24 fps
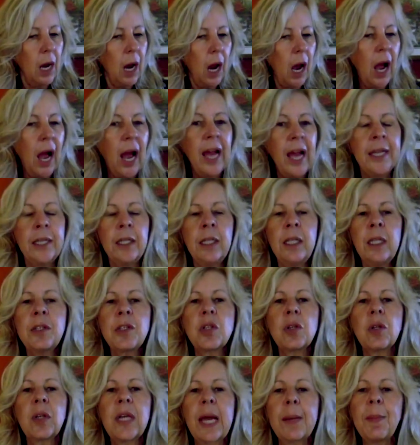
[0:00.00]
I need
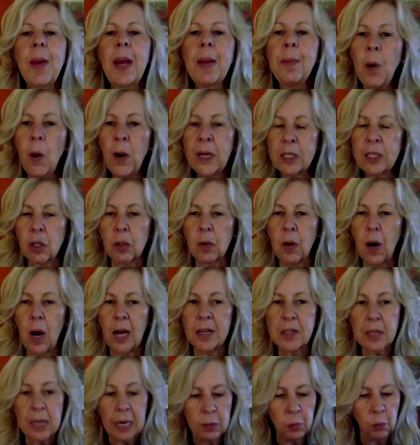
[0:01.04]
to get my point
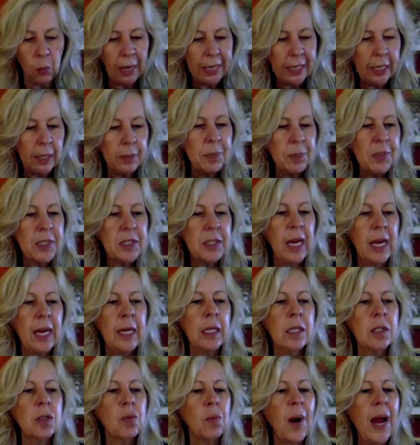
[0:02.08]
across and what I'm
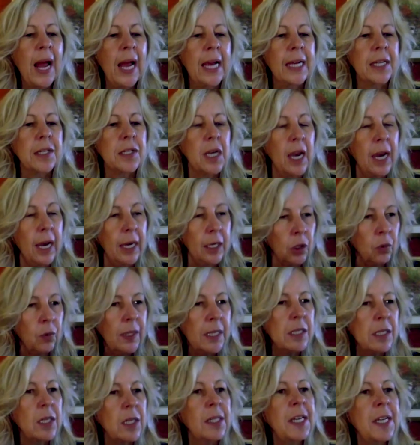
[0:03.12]
saying is right and you
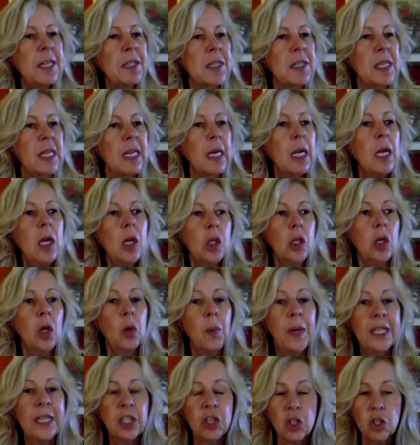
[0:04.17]
need to listen. You know,
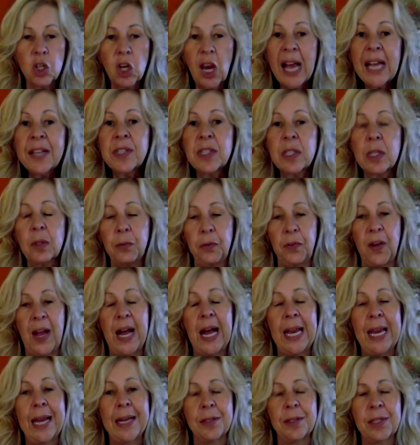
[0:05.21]
we justify
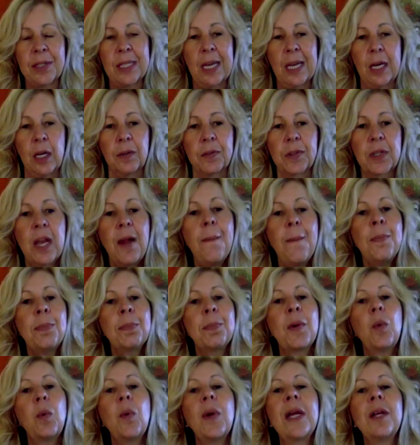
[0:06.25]
ourselves
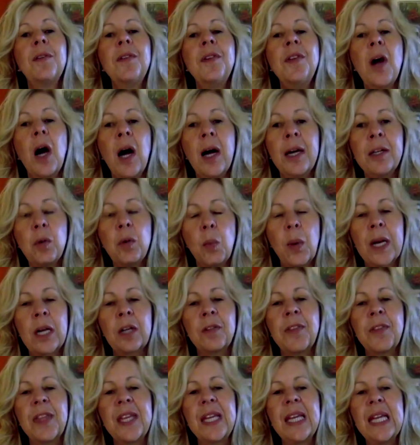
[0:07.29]
but we are not aware
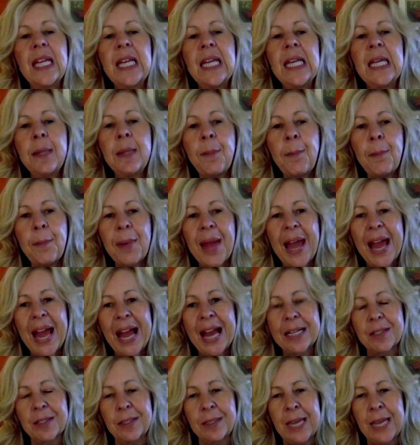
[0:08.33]
of the
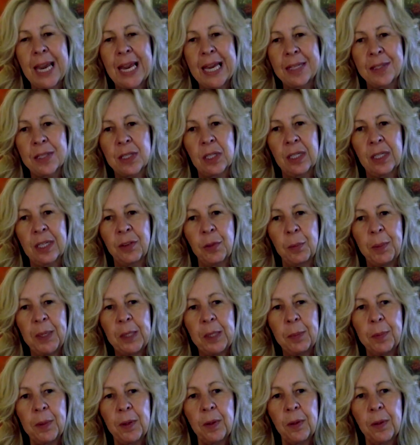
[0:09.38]
impact it has on other
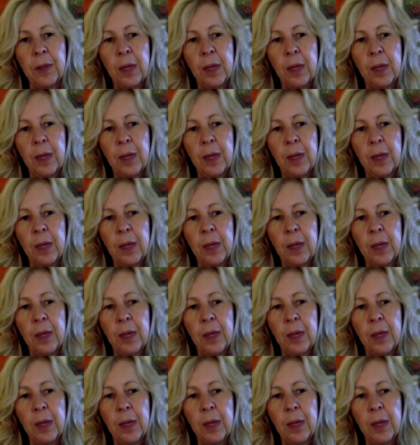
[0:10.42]
people.